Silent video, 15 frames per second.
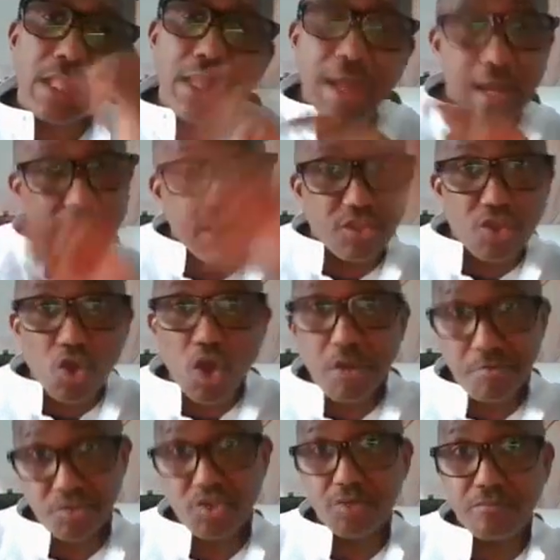And it's the
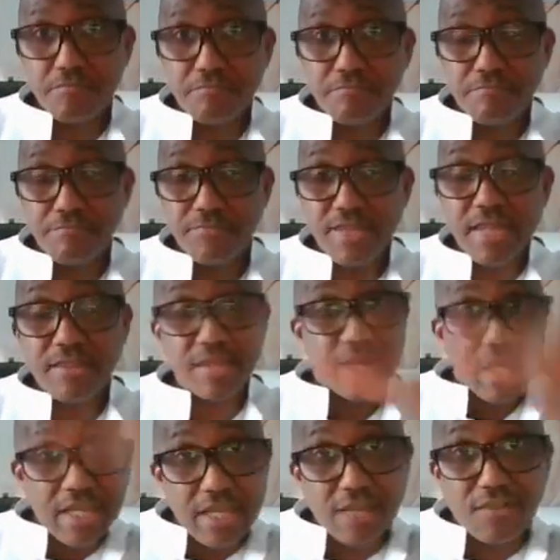corruption. Yes,
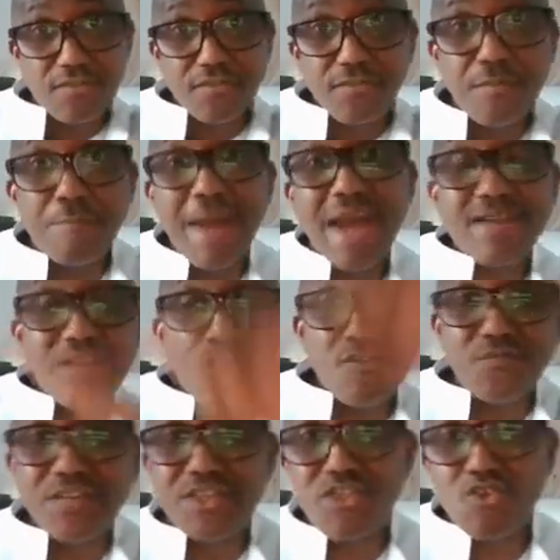it's the background of
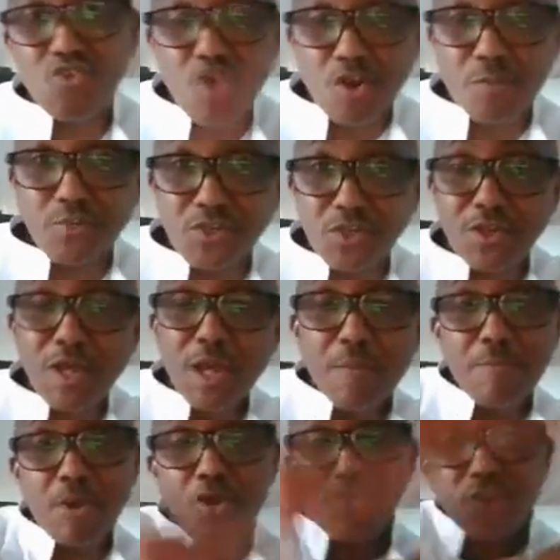this is corruption.
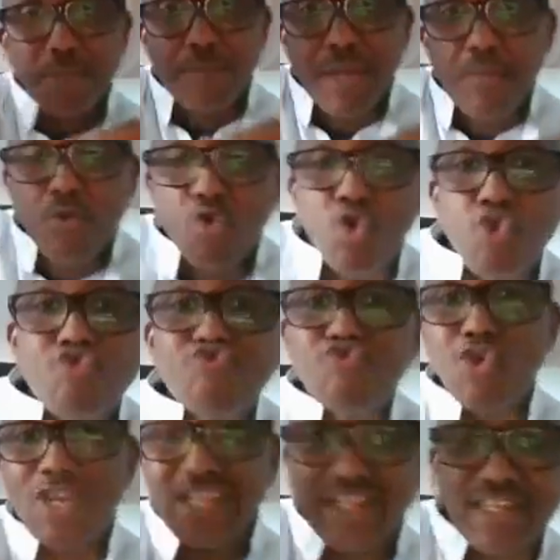Because the people
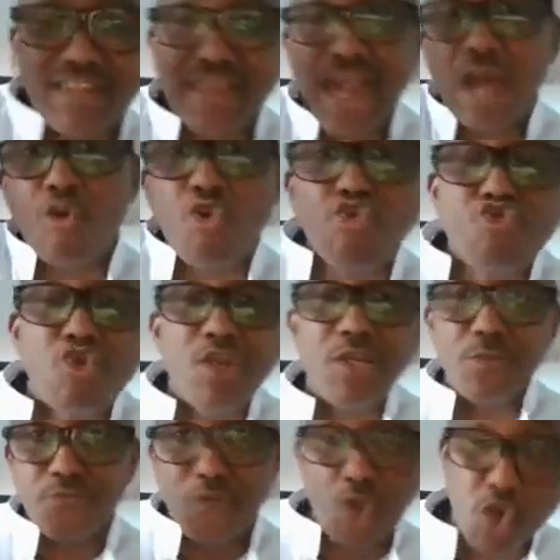controlling this are controlling
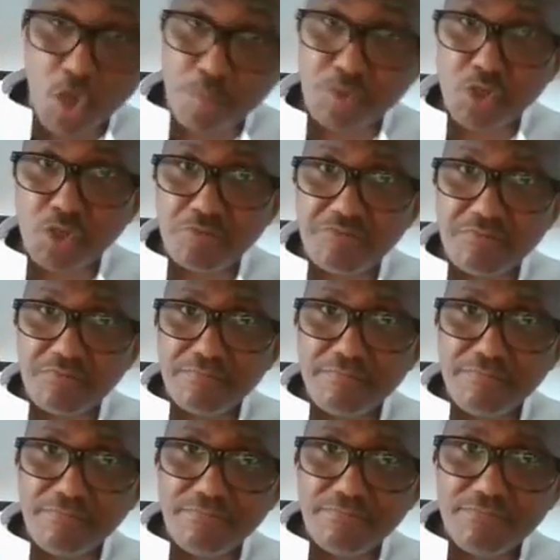for corruption.
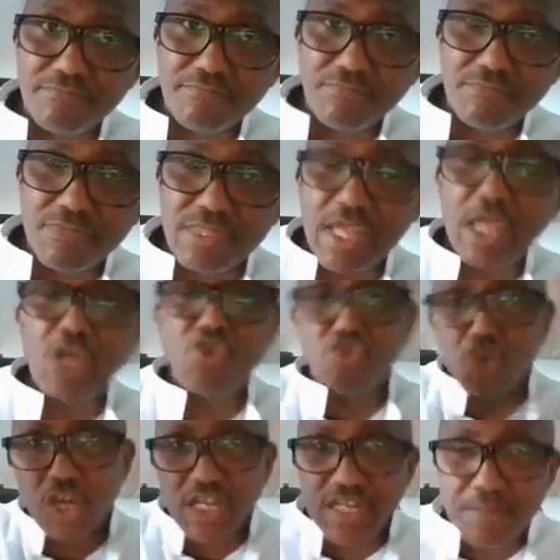They
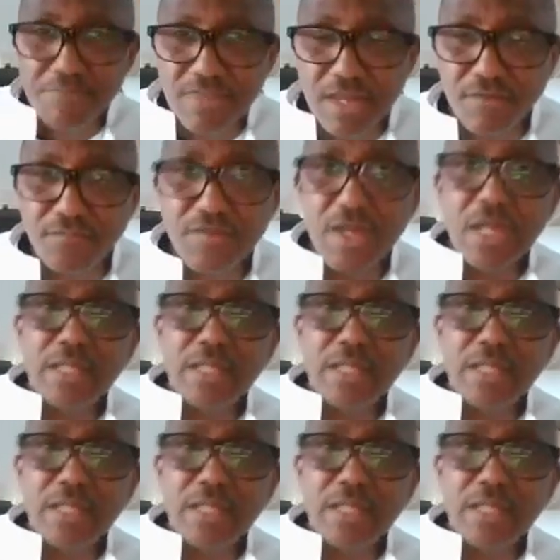insulate themselves.